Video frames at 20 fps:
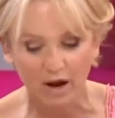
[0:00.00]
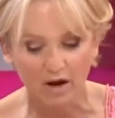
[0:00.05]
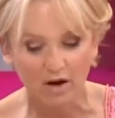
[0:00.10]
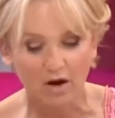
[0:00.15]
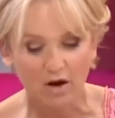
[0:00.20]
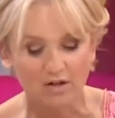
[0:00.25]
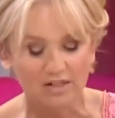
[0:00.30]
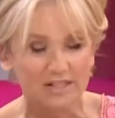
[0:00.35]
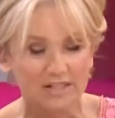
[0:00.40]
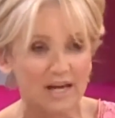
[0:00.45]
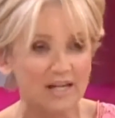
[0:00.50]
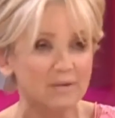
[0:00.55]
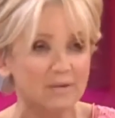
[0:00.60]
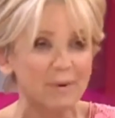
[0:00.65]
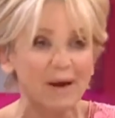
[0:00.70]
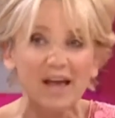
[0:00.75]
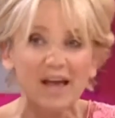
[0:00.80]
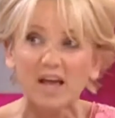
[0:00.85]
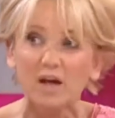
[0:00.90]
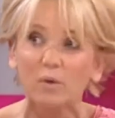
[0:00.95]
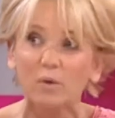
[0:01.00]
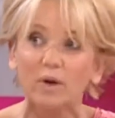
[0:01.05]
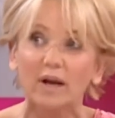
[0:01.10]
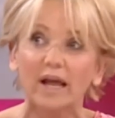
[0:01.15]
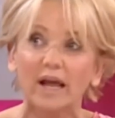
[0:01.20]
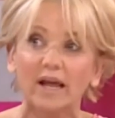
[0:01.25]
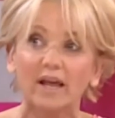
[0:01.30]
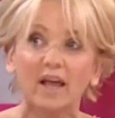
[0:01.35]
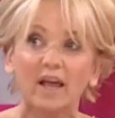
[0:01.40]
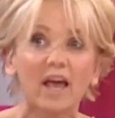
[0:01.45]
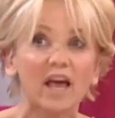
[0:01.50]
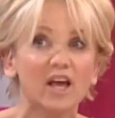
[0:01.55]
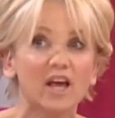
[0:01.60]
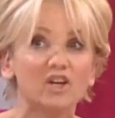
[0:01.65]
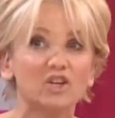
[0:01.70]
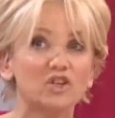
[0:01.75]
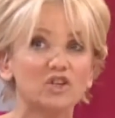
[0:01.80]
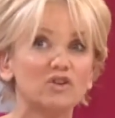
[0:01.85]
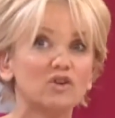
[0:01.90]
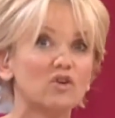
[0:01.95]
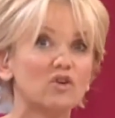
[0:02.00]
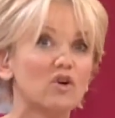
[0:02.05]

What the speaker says: I can't stand it. But equally, he shouldn't have